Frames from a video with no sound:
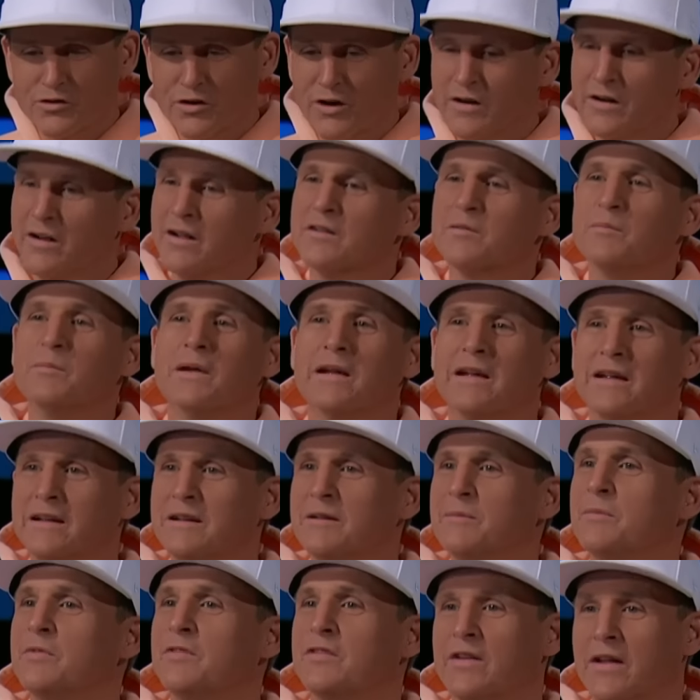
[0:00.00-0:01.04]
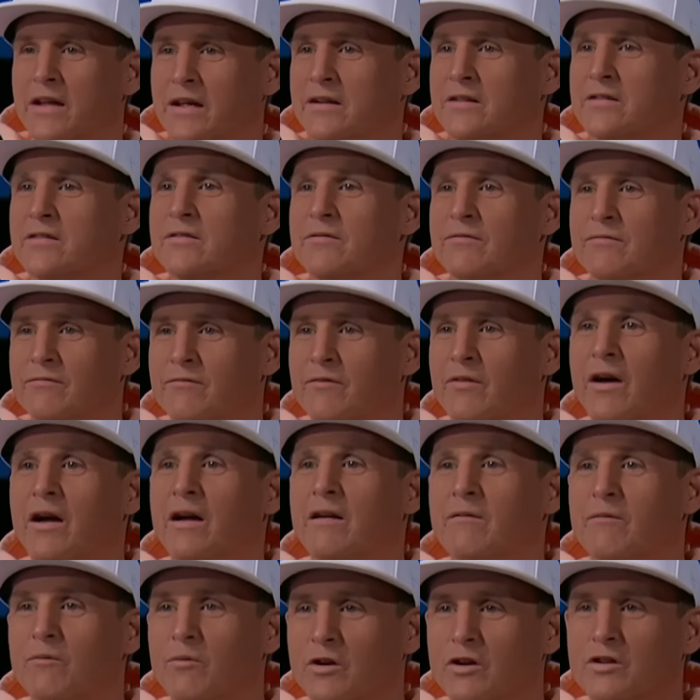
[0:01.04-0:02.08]
trying not to make any mistakes,
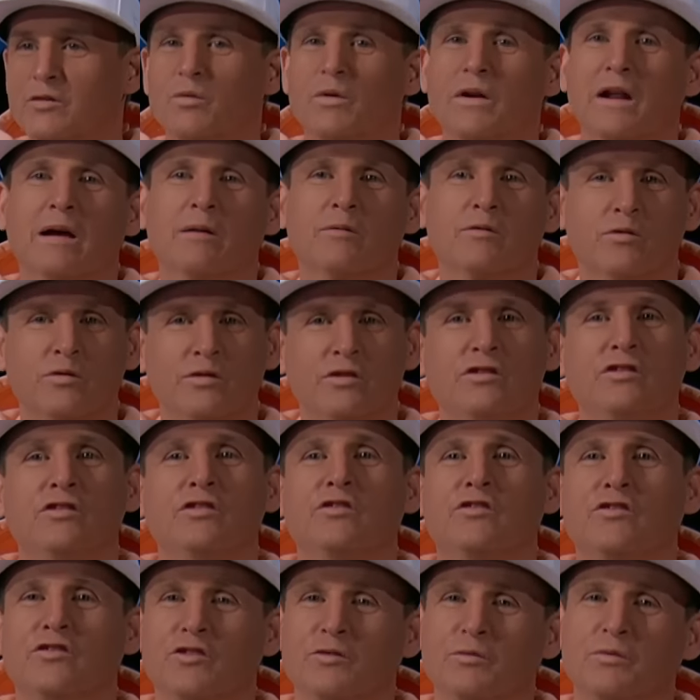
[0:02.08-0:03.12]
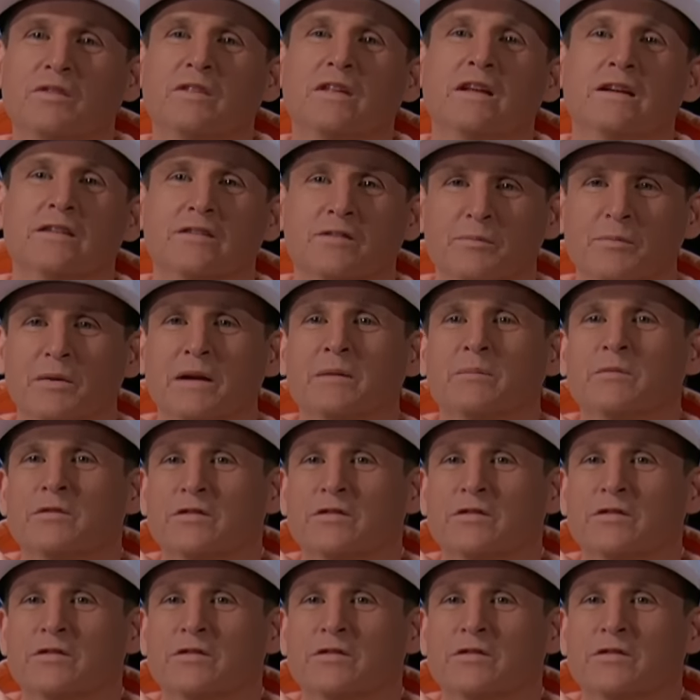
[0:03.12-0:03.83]
right? Yeah. What happens when you do stupid things and make